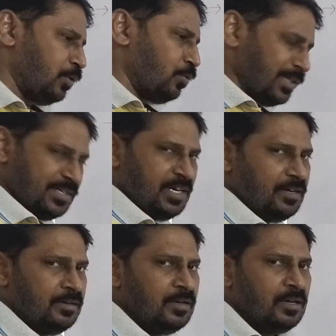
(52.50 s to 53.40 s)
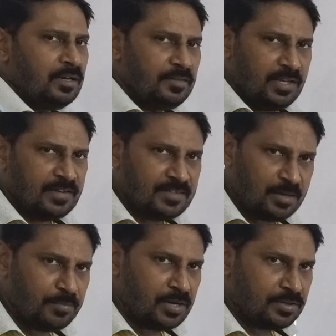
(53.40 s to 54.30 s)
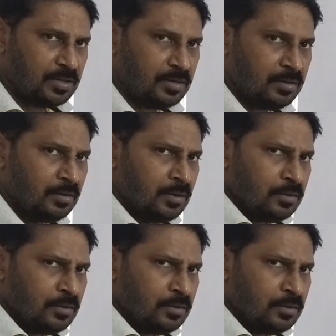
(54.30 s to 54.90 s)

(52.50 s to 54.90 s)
question in the examination,